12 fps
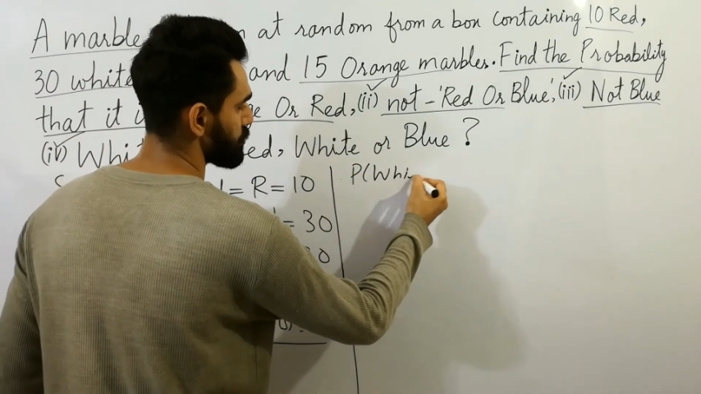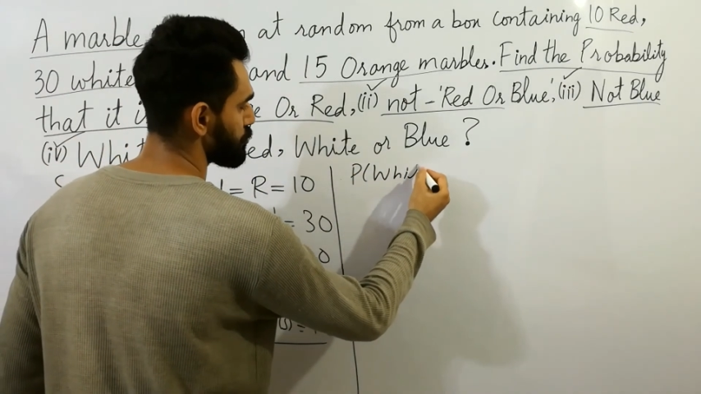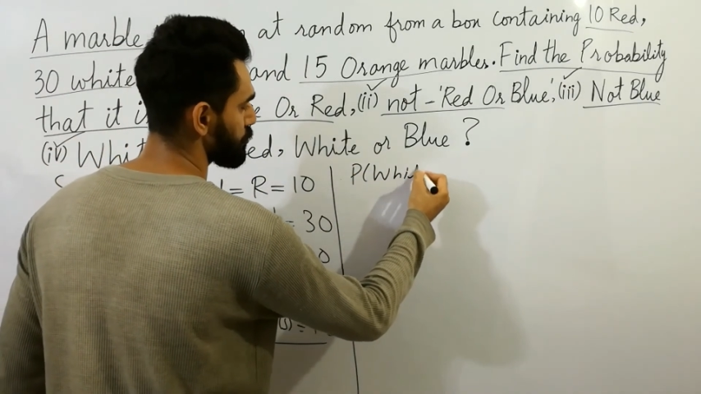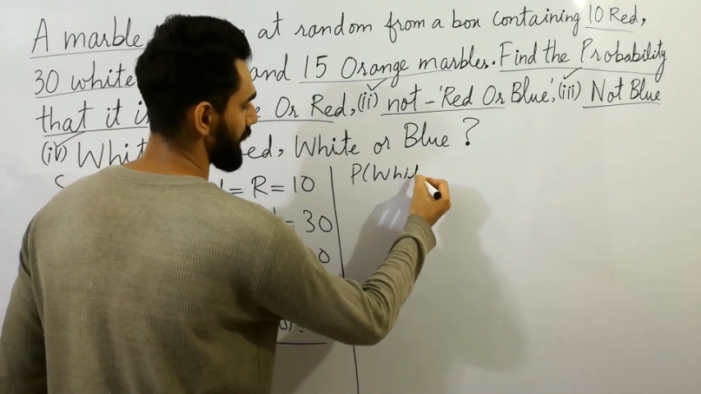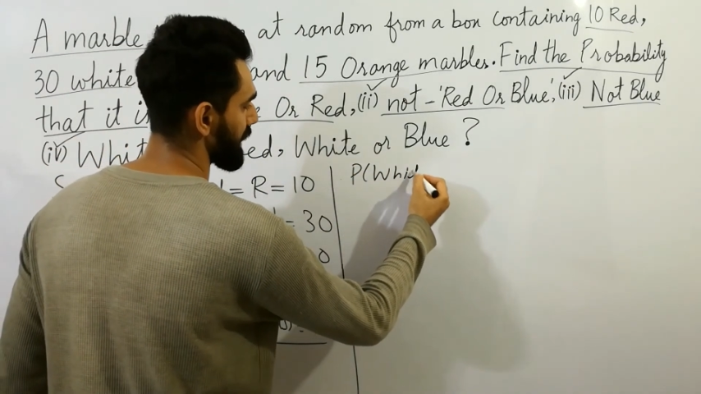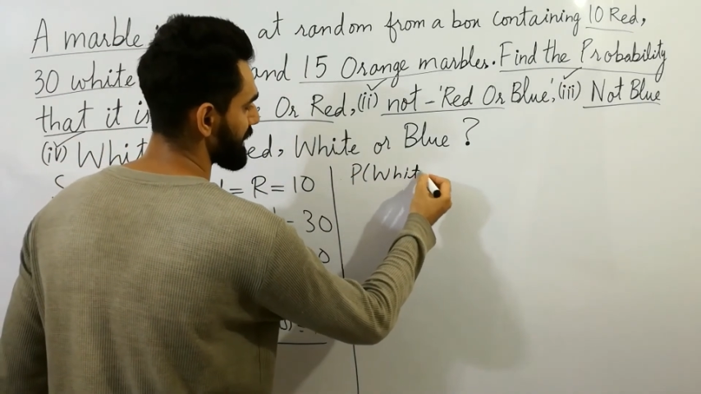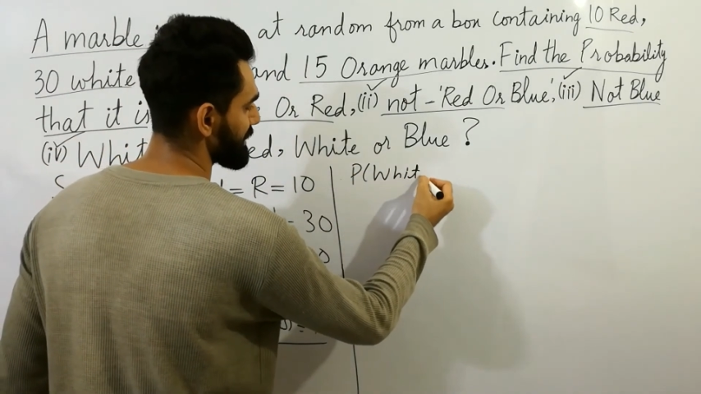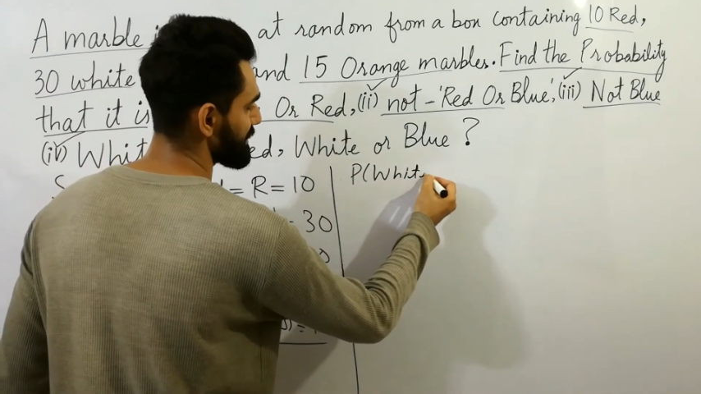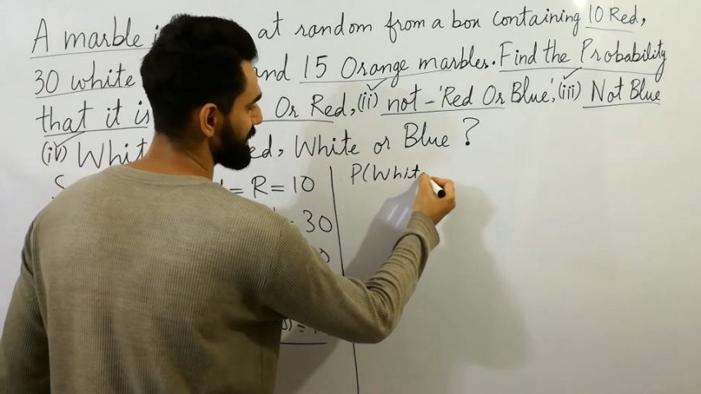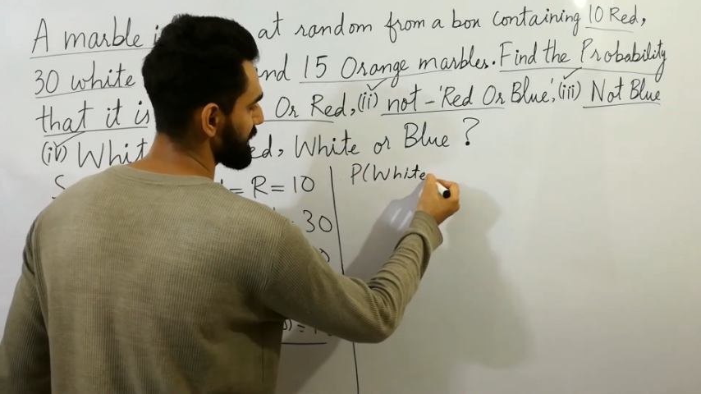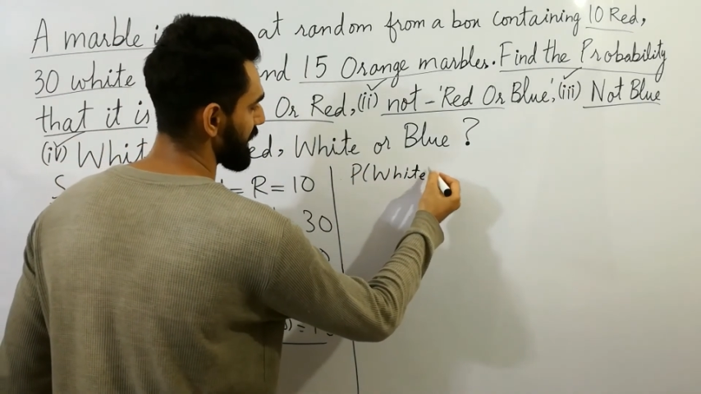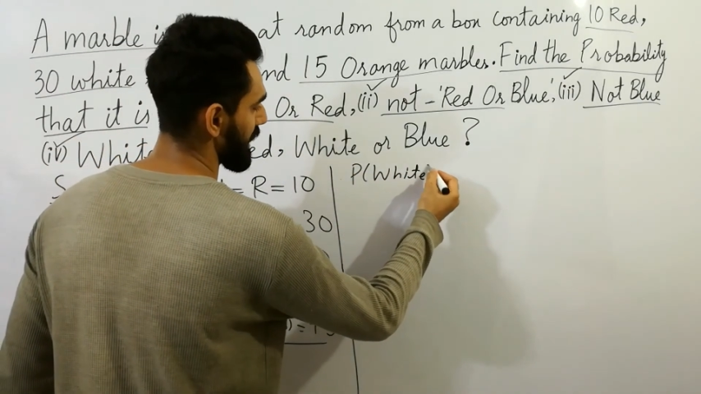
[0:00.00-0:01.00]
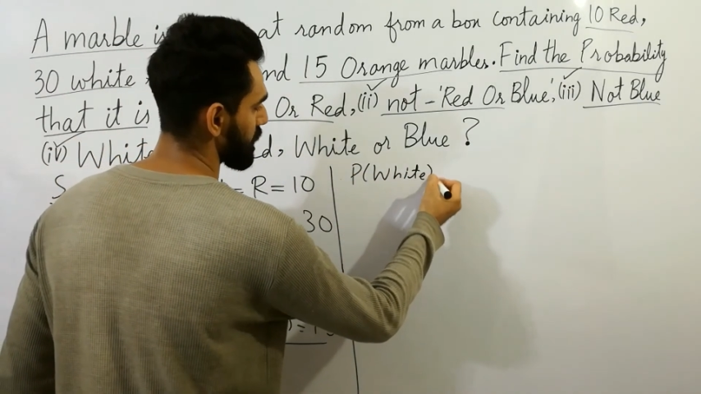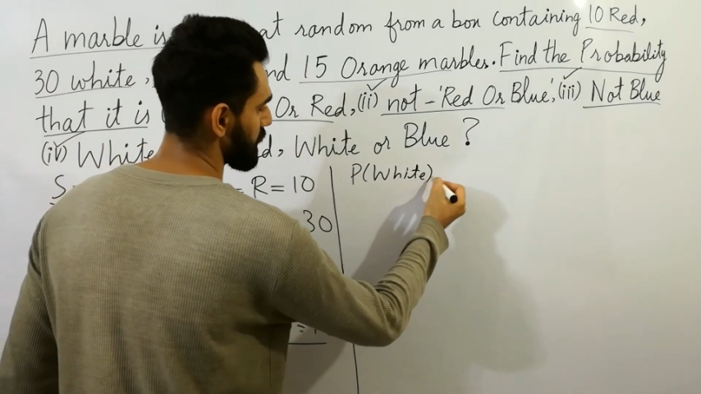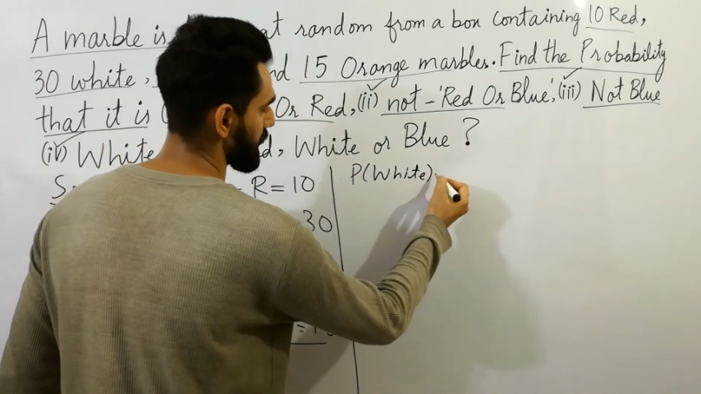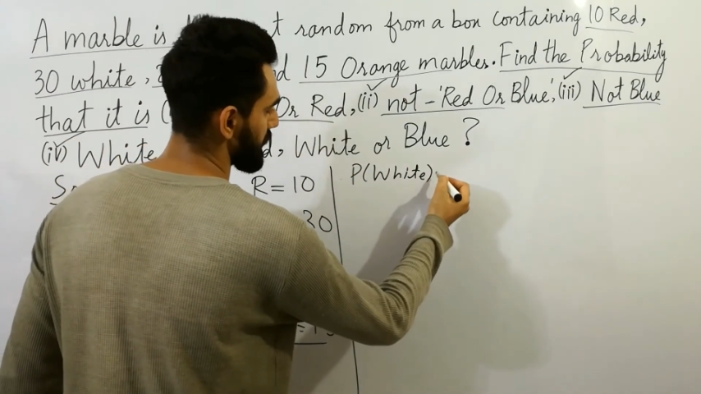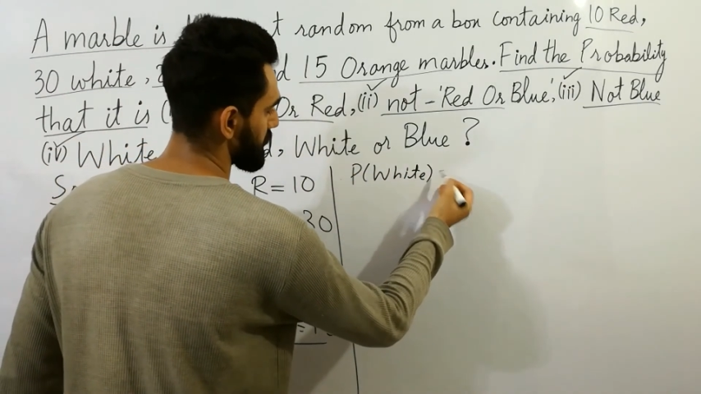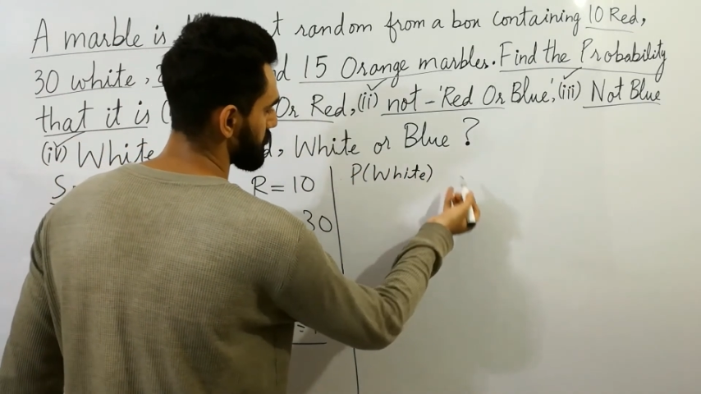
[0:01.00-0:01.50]
can easily
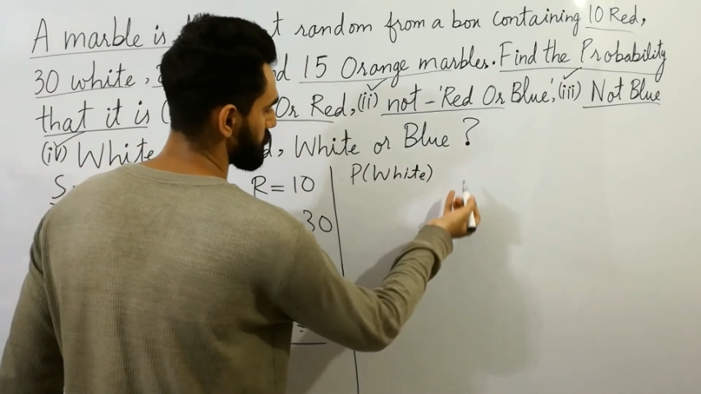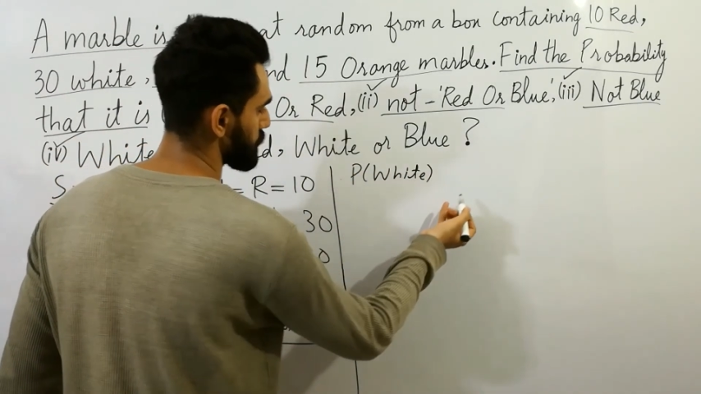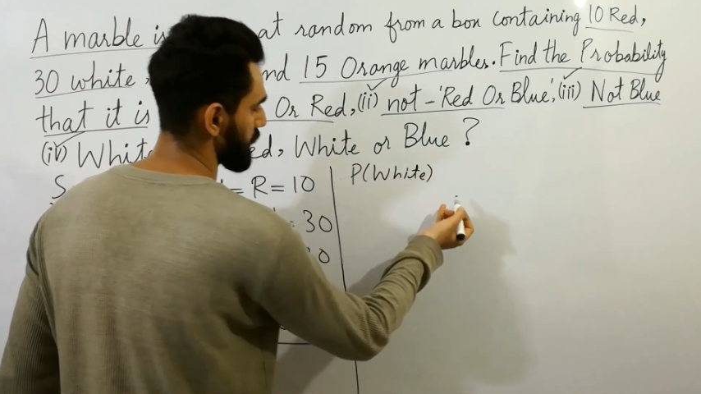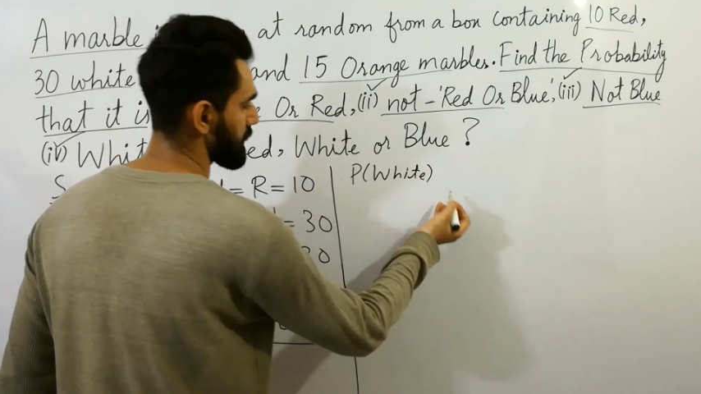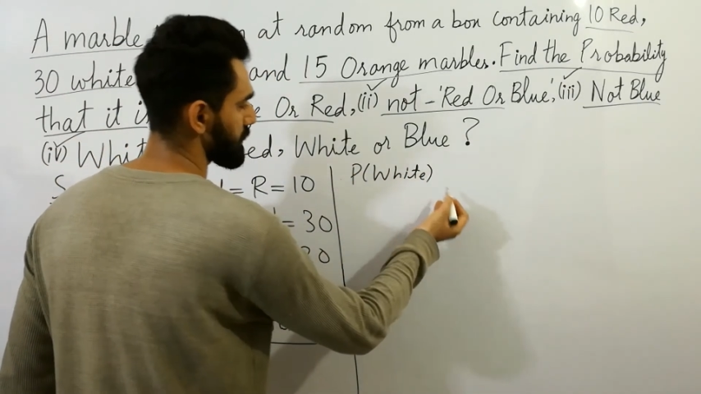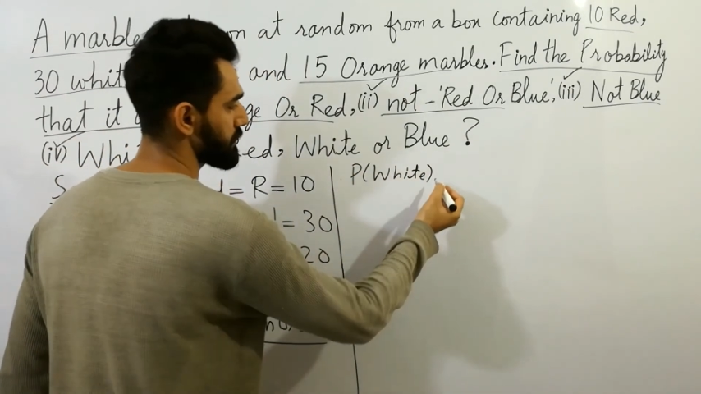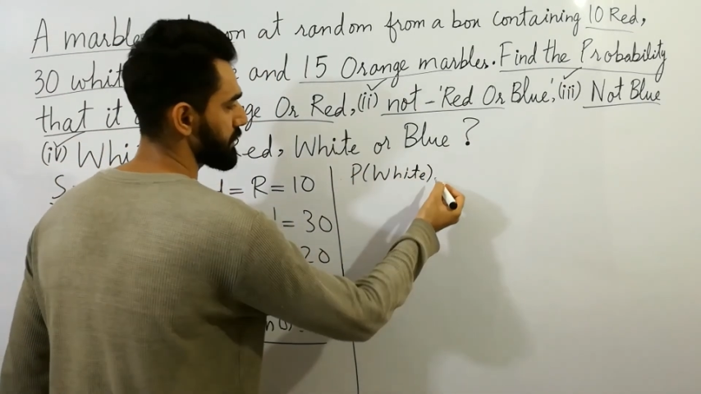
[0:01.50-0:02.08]
calculate. You can say